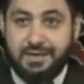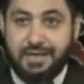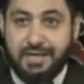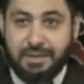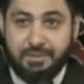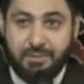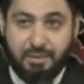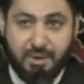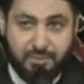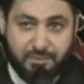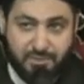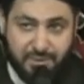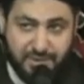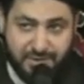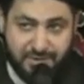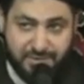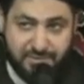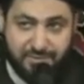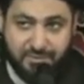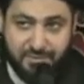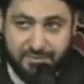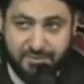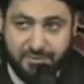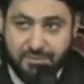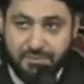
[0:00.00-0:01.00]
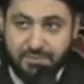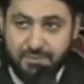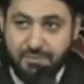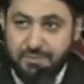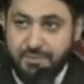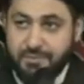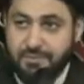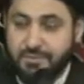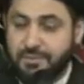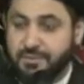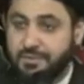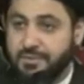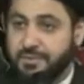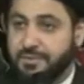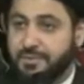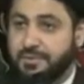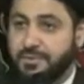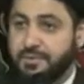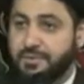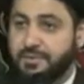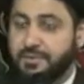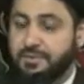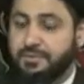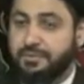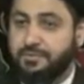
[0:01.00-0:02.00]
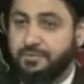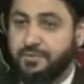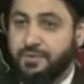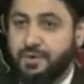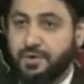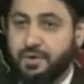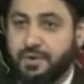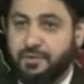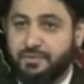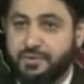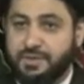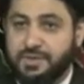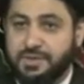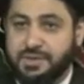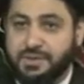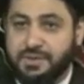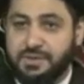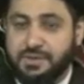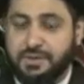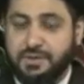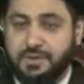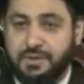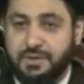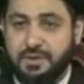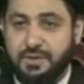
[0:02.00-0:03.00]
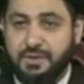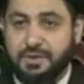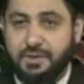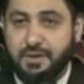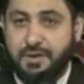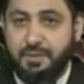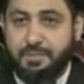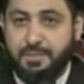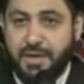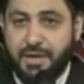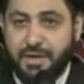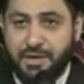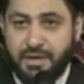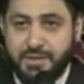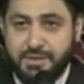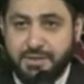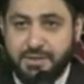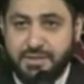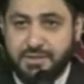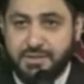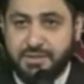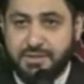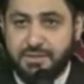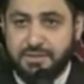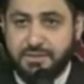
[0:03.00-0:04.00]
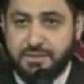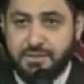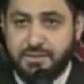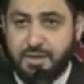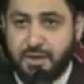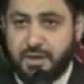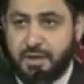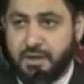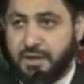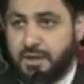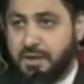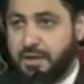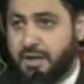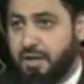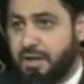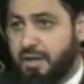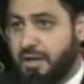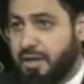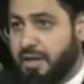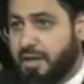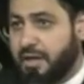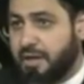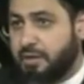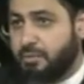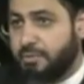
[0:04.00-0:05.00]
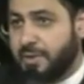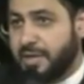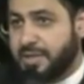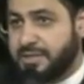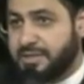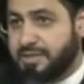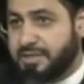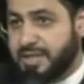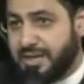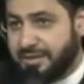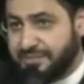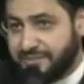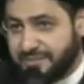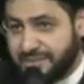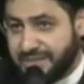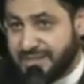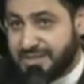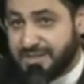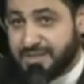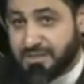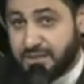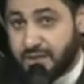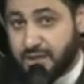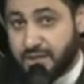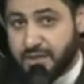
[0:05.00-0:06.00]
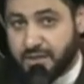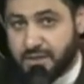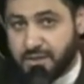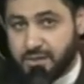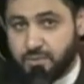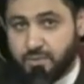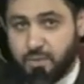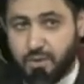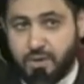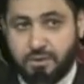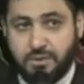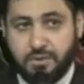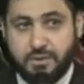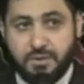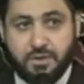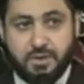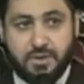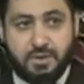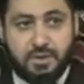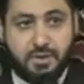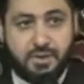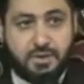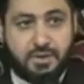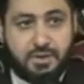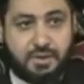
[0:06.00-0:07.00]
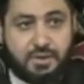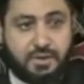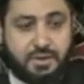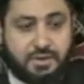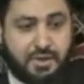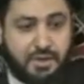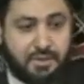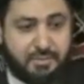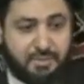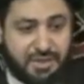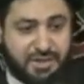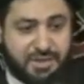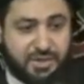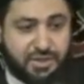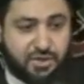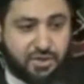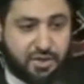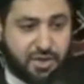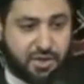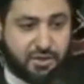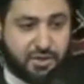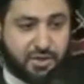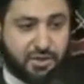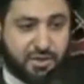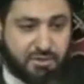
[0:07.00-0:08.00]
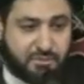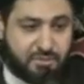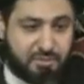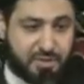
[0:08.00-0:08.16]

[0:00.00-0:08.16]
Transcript: Imam with few of his companions, his son, and Umar as-Sa'd with his son as well. They met each other in the